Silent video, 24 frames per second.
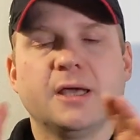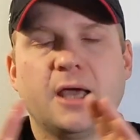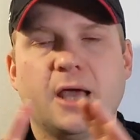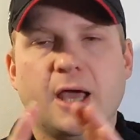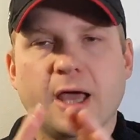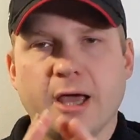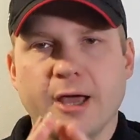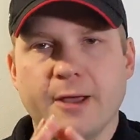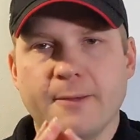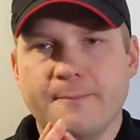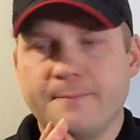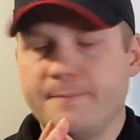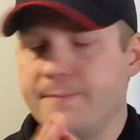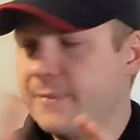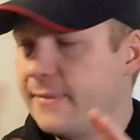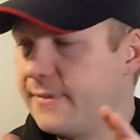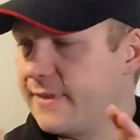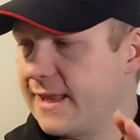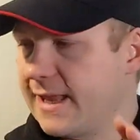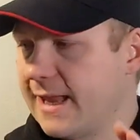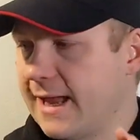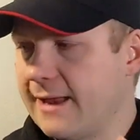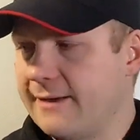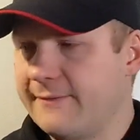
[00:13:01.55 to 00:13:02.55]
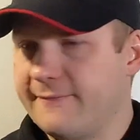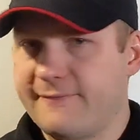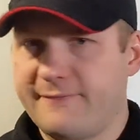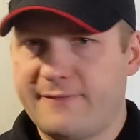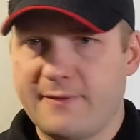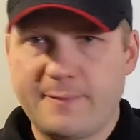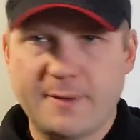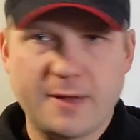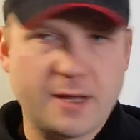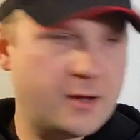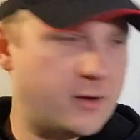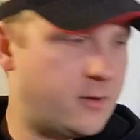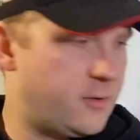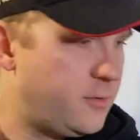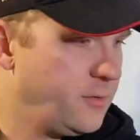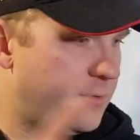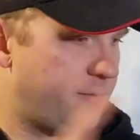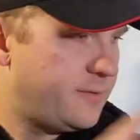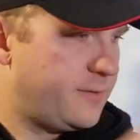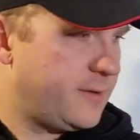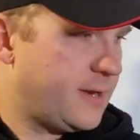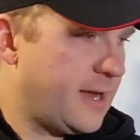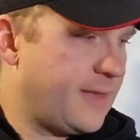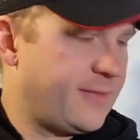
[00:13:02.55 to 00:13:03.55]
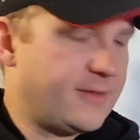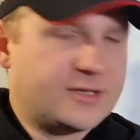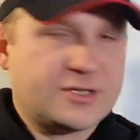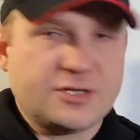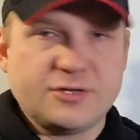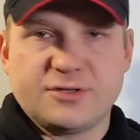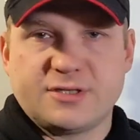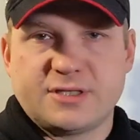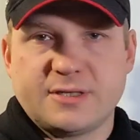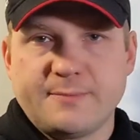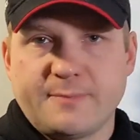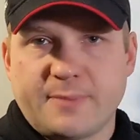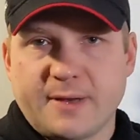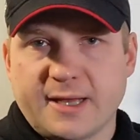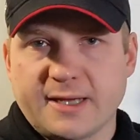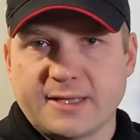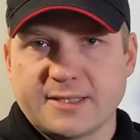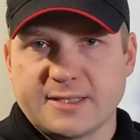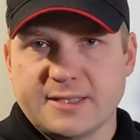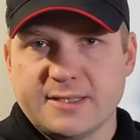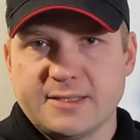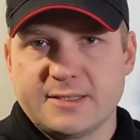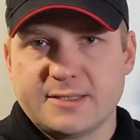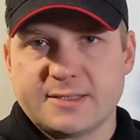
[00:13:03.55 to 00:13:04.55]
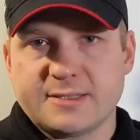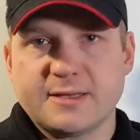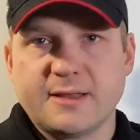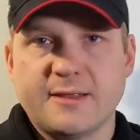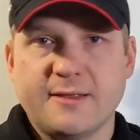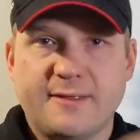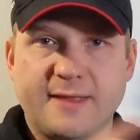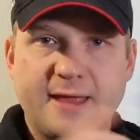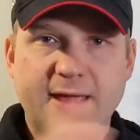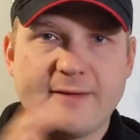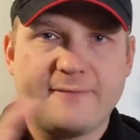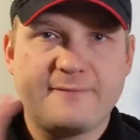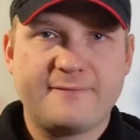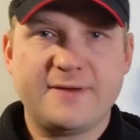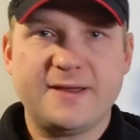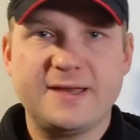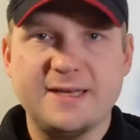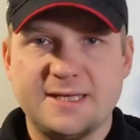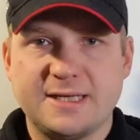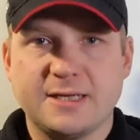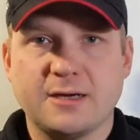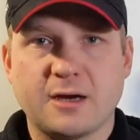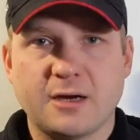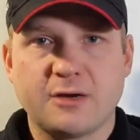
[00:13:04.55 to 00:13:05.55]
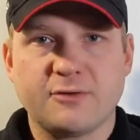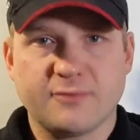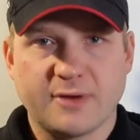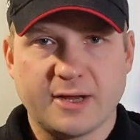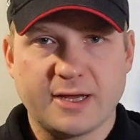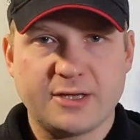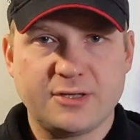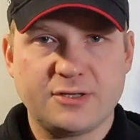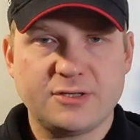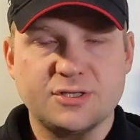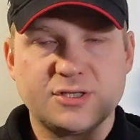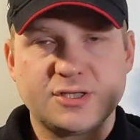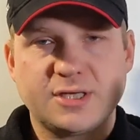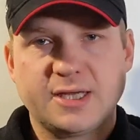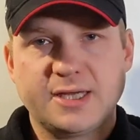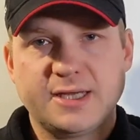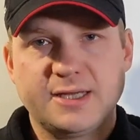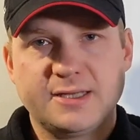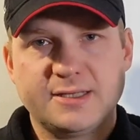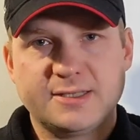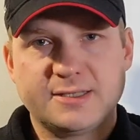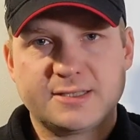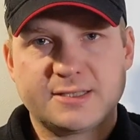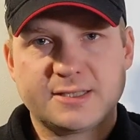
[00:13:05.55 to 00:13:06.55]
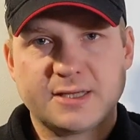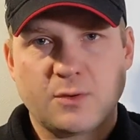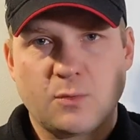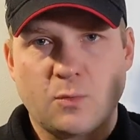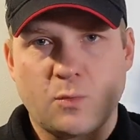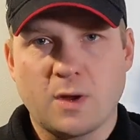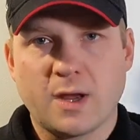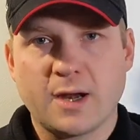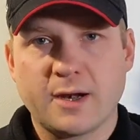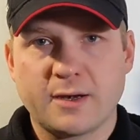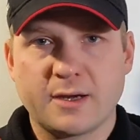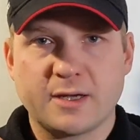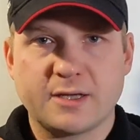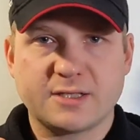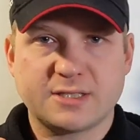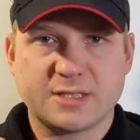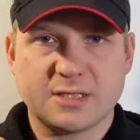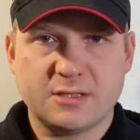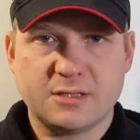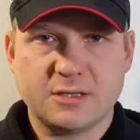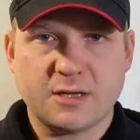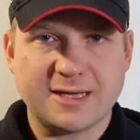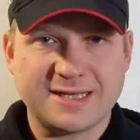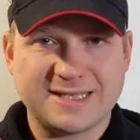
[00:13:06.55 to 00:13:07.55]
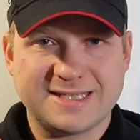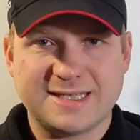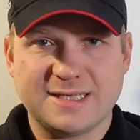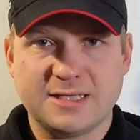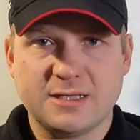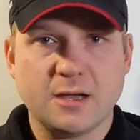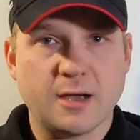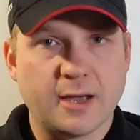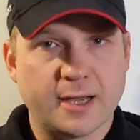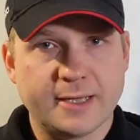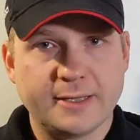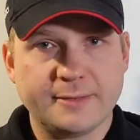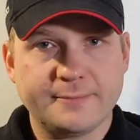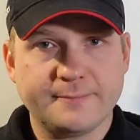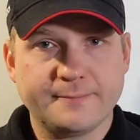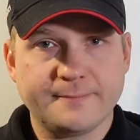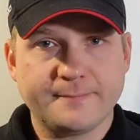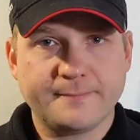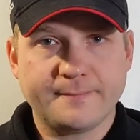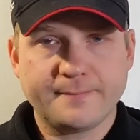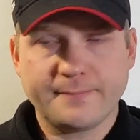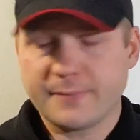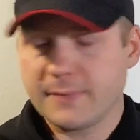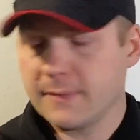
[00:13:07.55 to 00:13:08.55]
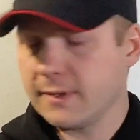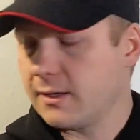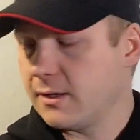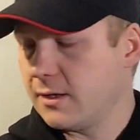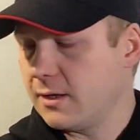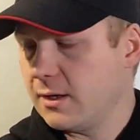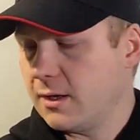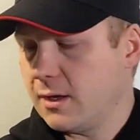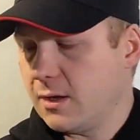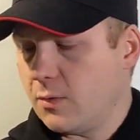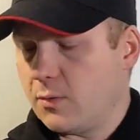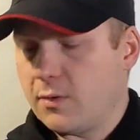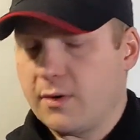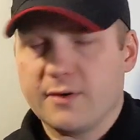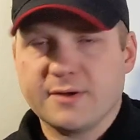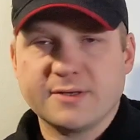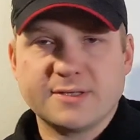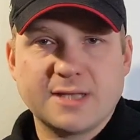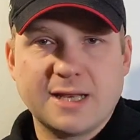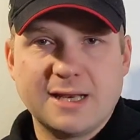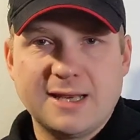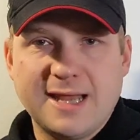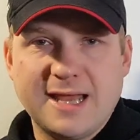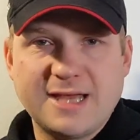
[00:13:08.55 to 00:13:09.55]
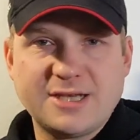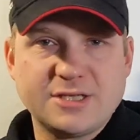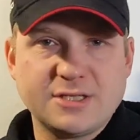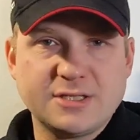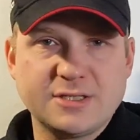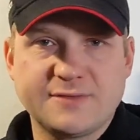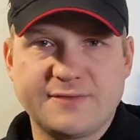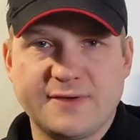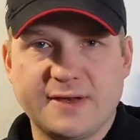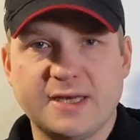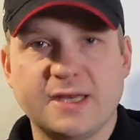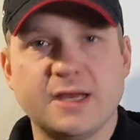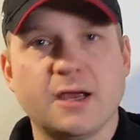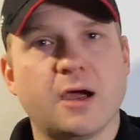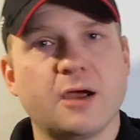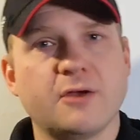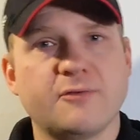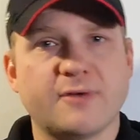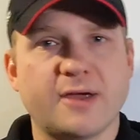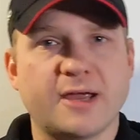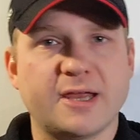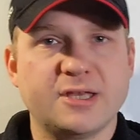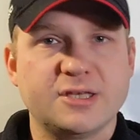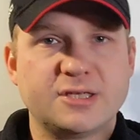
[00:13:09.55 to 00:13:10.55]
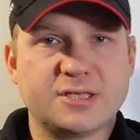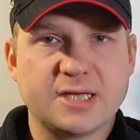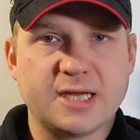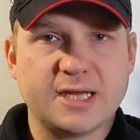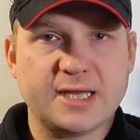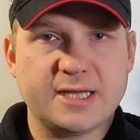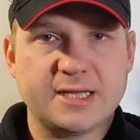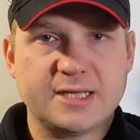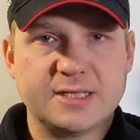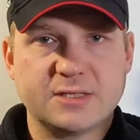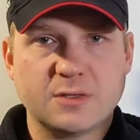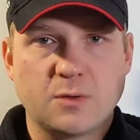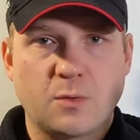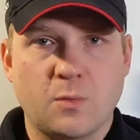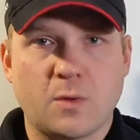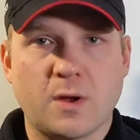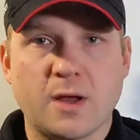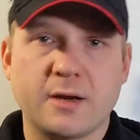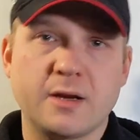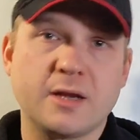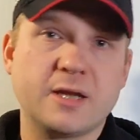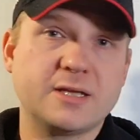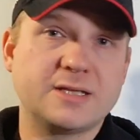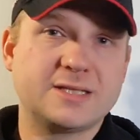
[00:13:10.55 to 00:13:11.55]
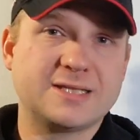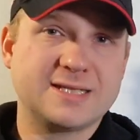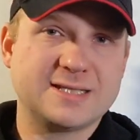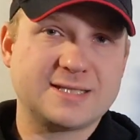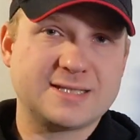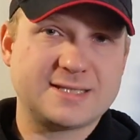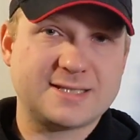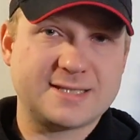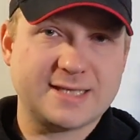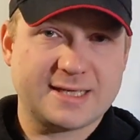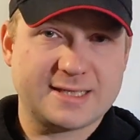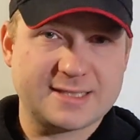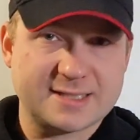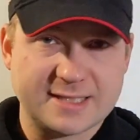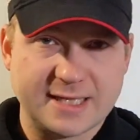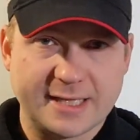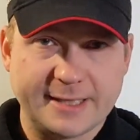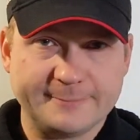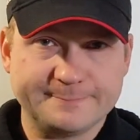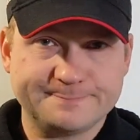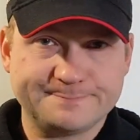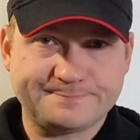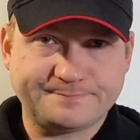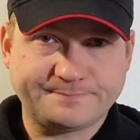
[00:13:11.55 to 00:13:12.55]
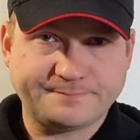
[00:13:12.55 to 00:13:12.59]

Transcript: The Anfibio and the 2 Simplexes, their VDI range is 1 to 99, whereas the Legends VDI range is 1 to 60.